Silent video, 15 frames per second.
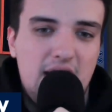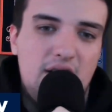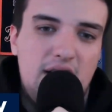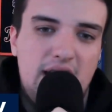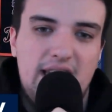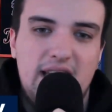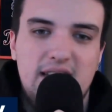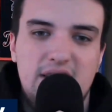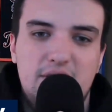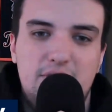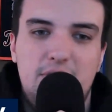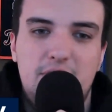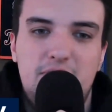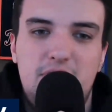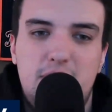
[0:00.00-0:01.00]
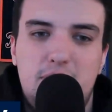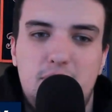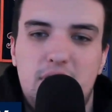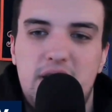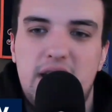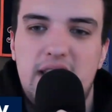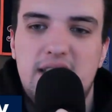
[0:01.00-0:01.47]
Oh, I guess in
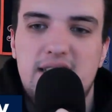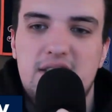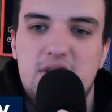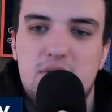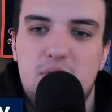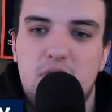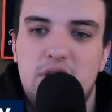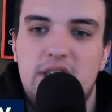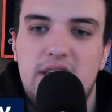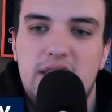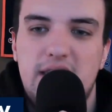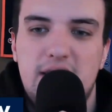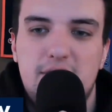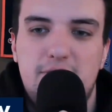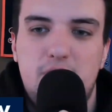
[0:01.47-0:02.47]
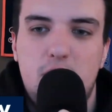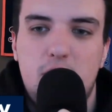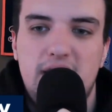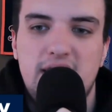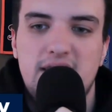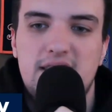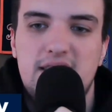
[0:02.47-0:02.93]
53 innings as a rookie, he had a
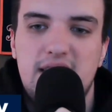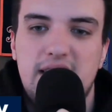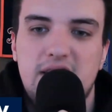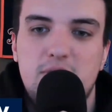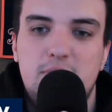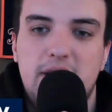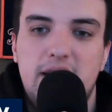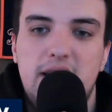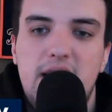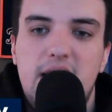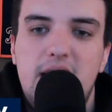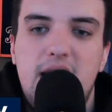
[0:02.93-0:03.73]
4.86. But